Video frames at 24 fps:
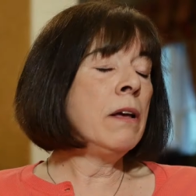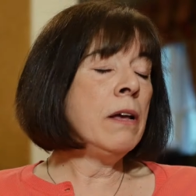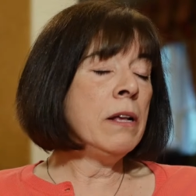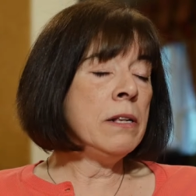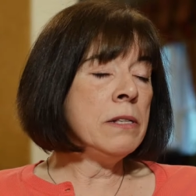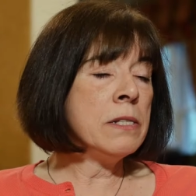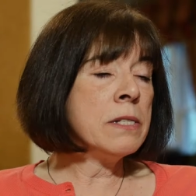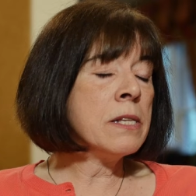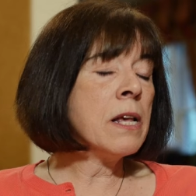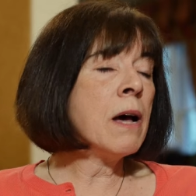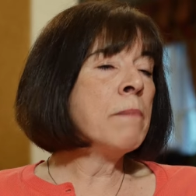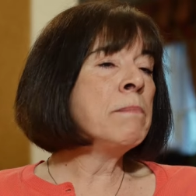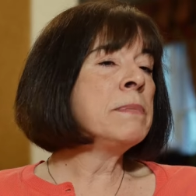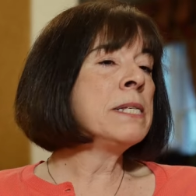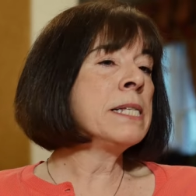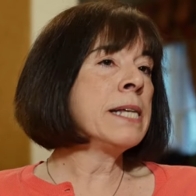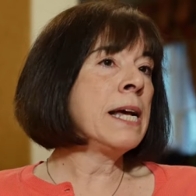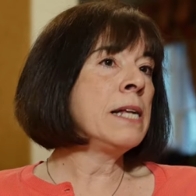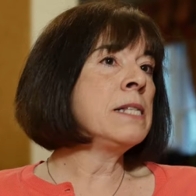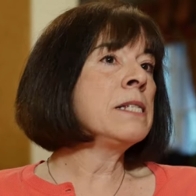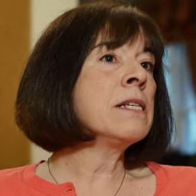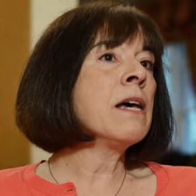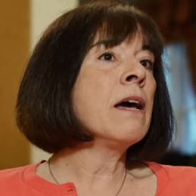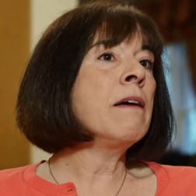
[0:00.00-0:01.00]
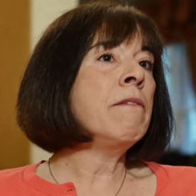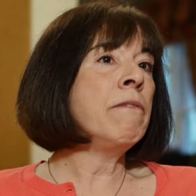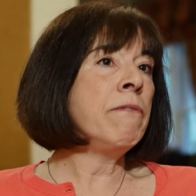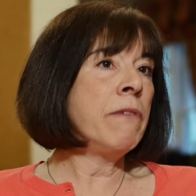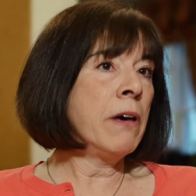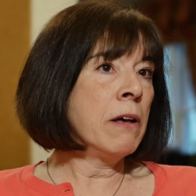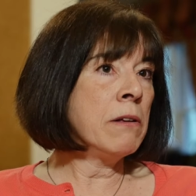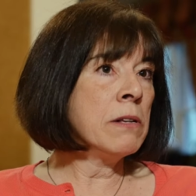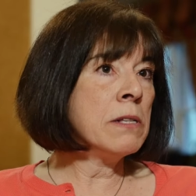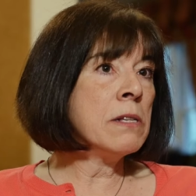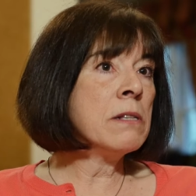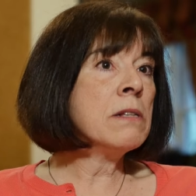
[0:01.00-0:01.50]
in some sense, I
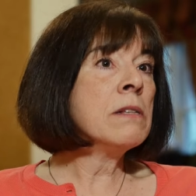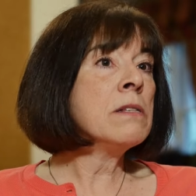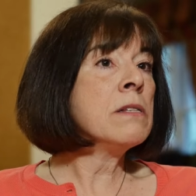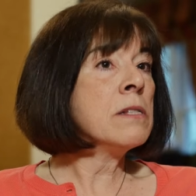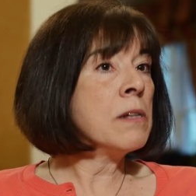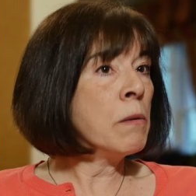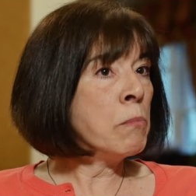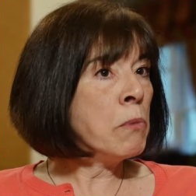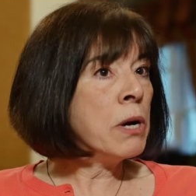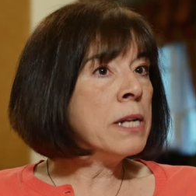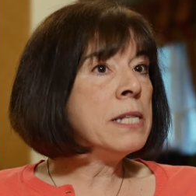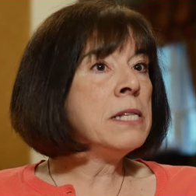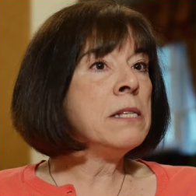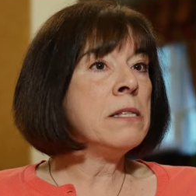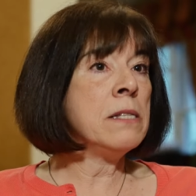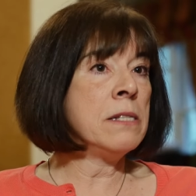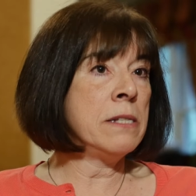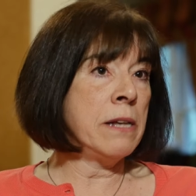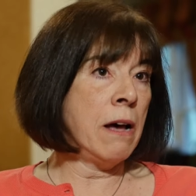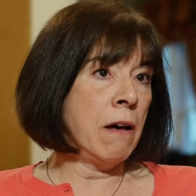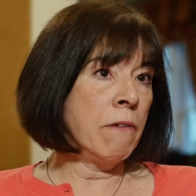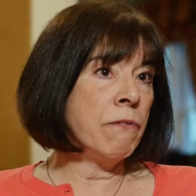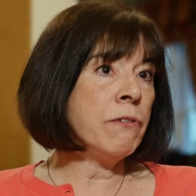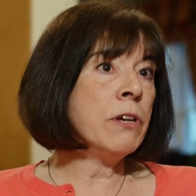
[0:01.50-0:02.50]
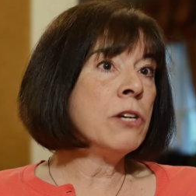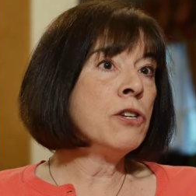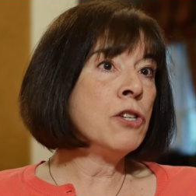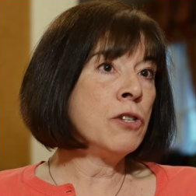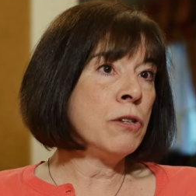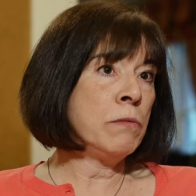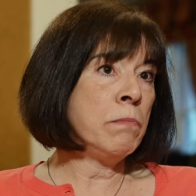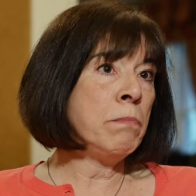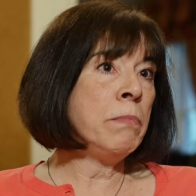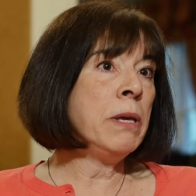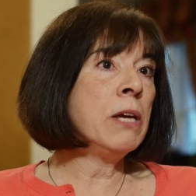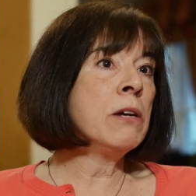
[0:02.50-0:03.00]
felt somewhat
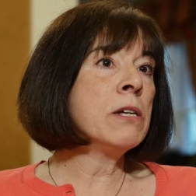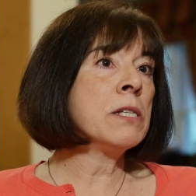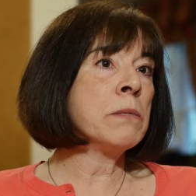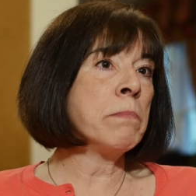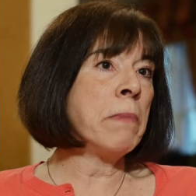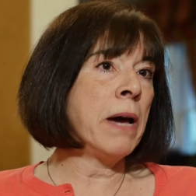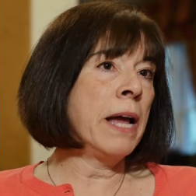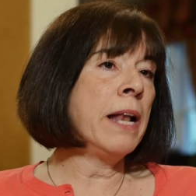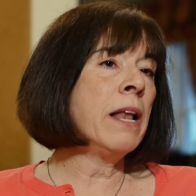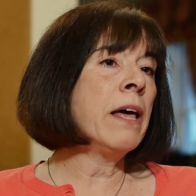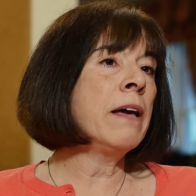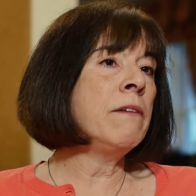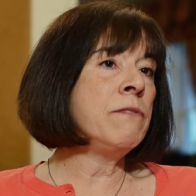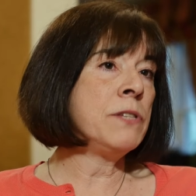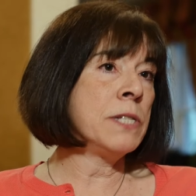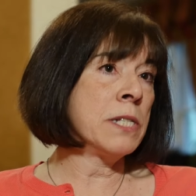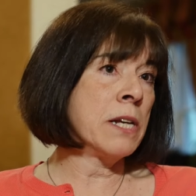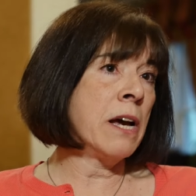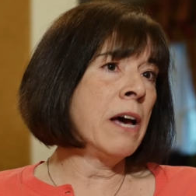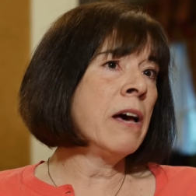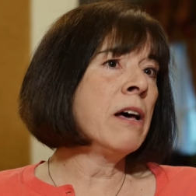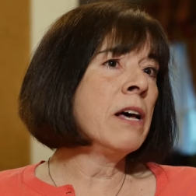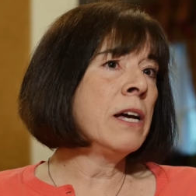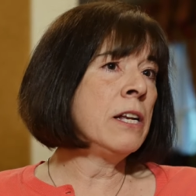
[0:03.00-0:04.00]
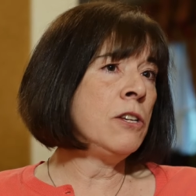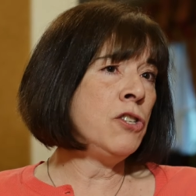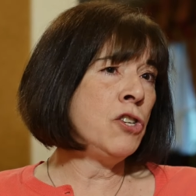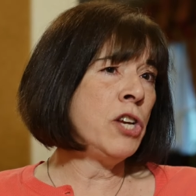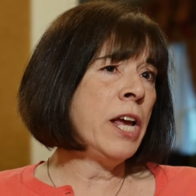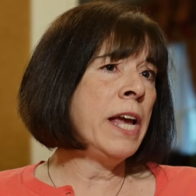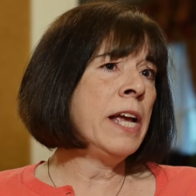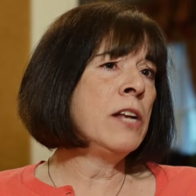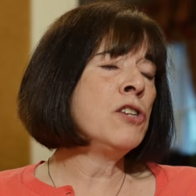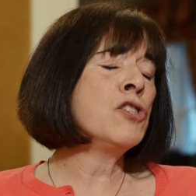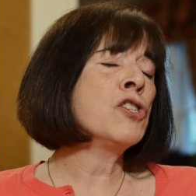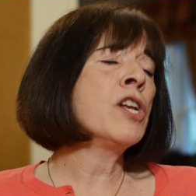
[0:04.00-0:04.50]
selfish because my lifestyle had
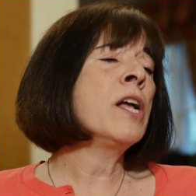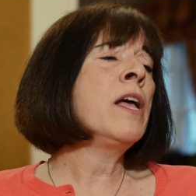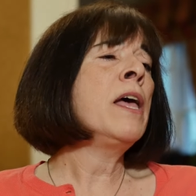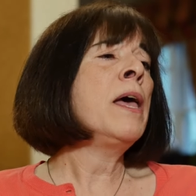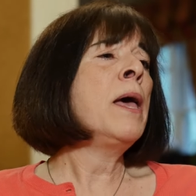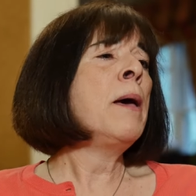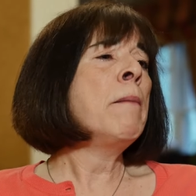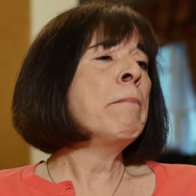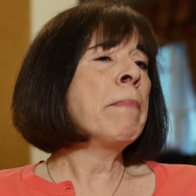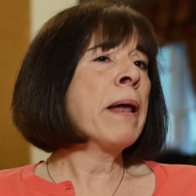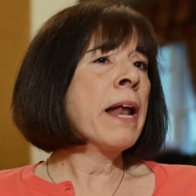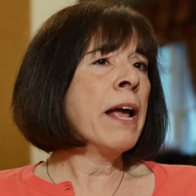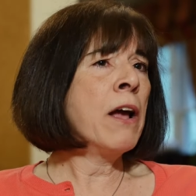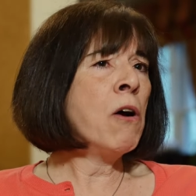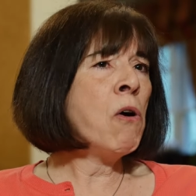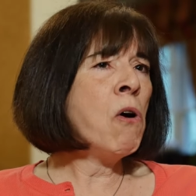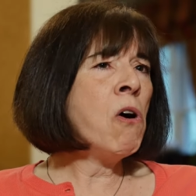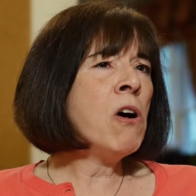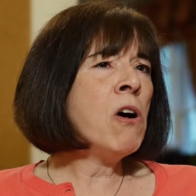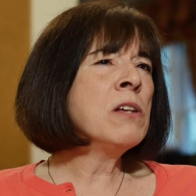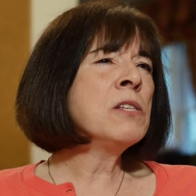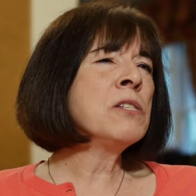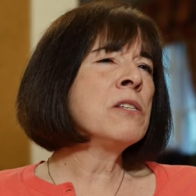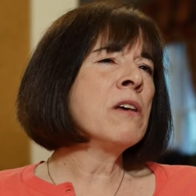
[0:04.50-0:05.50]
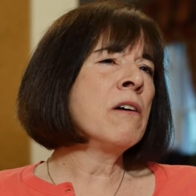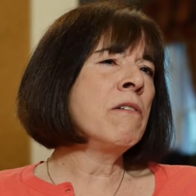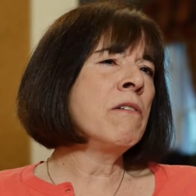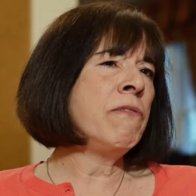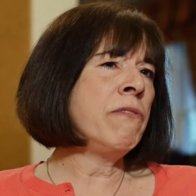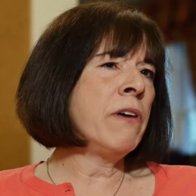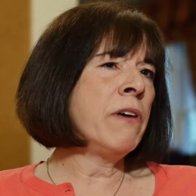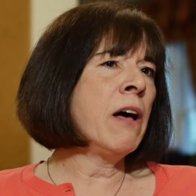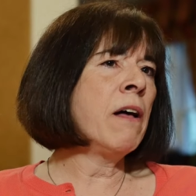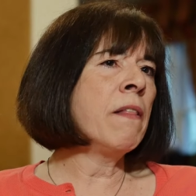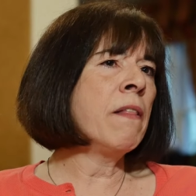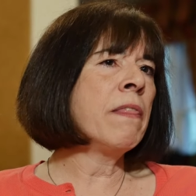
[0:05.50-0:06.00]
changed. But I also
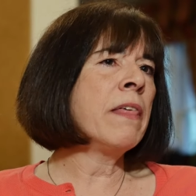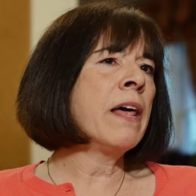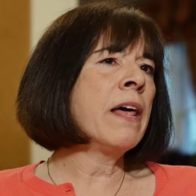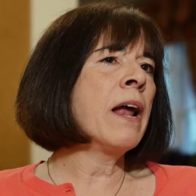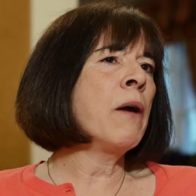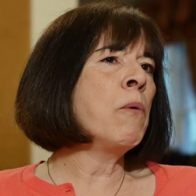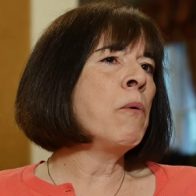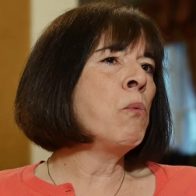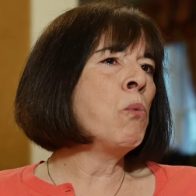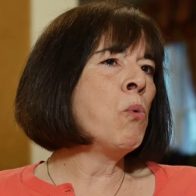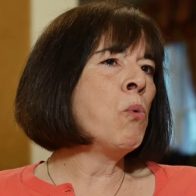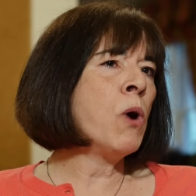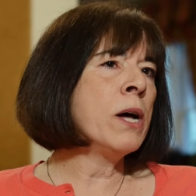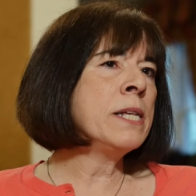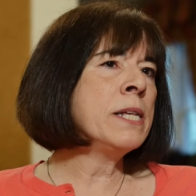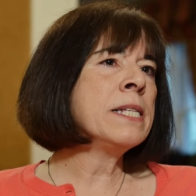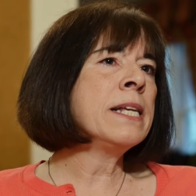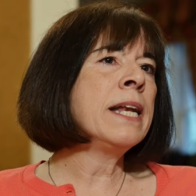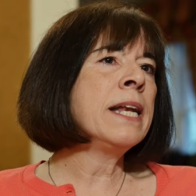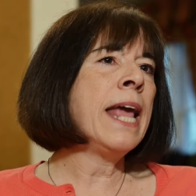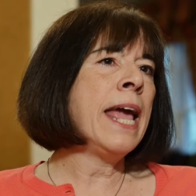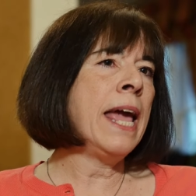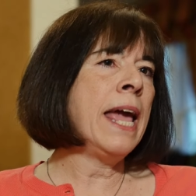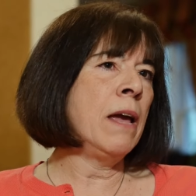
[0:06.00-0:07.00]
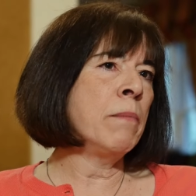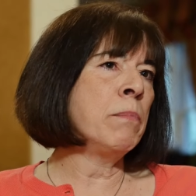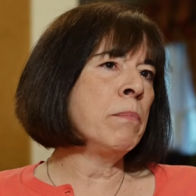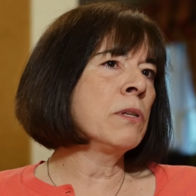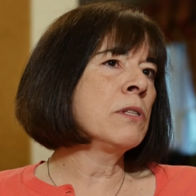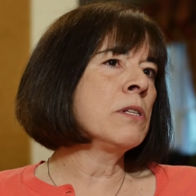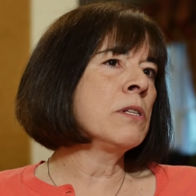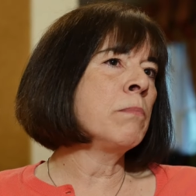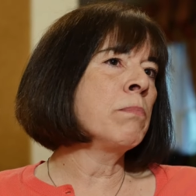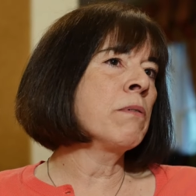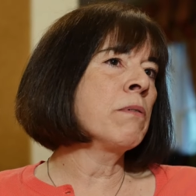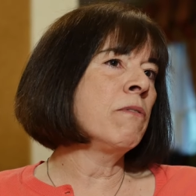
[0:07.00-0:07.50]
felt that I wasn't
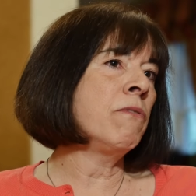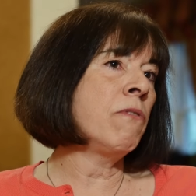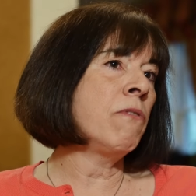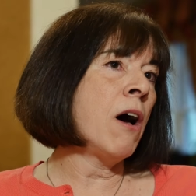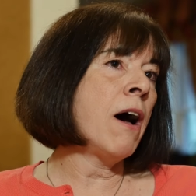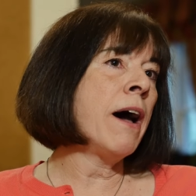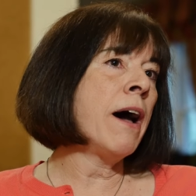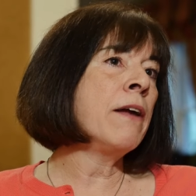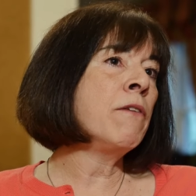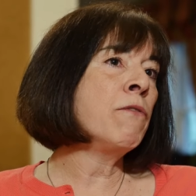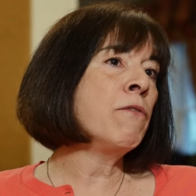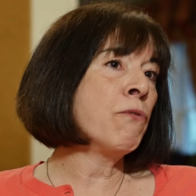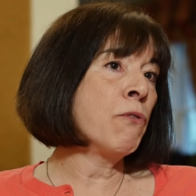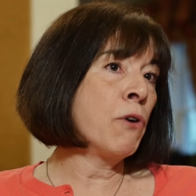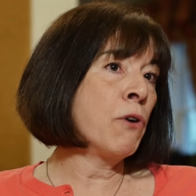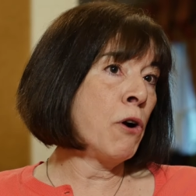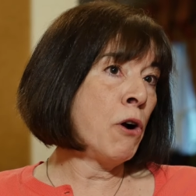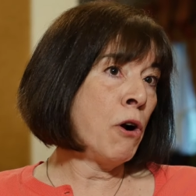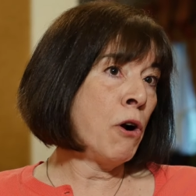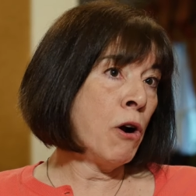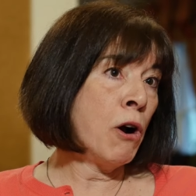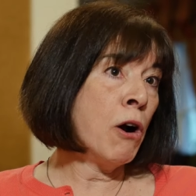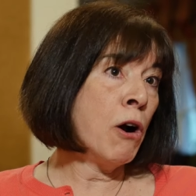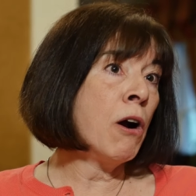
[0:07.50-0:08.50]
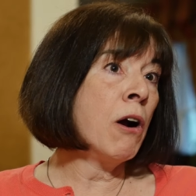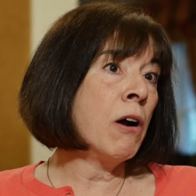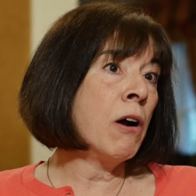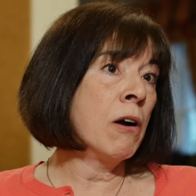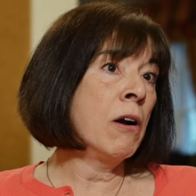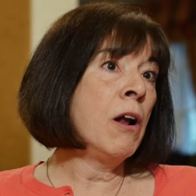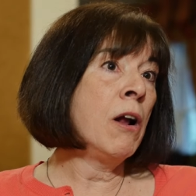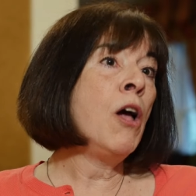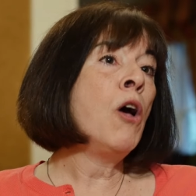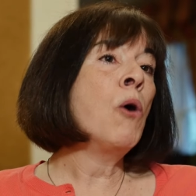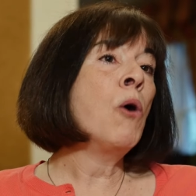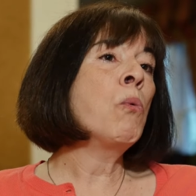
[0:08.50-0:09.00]
able to provide for her
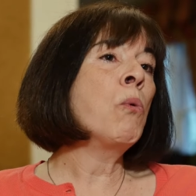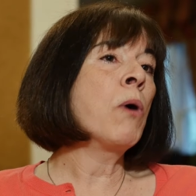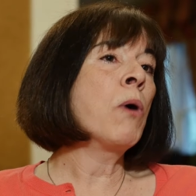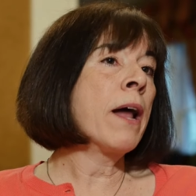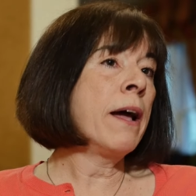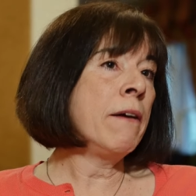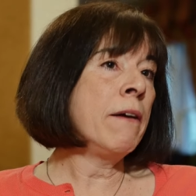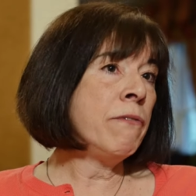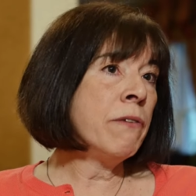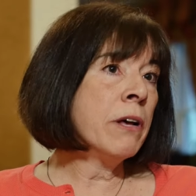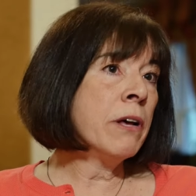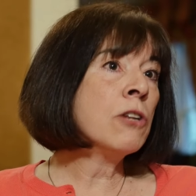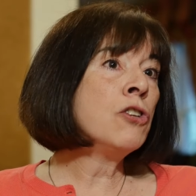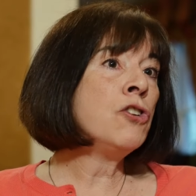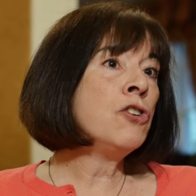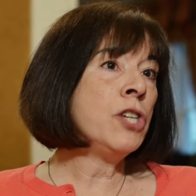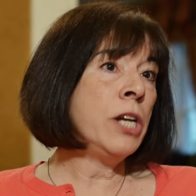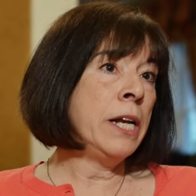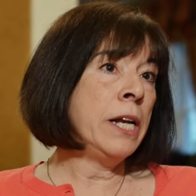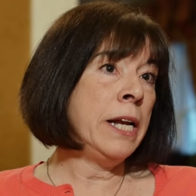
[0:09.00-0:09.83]
what I felt she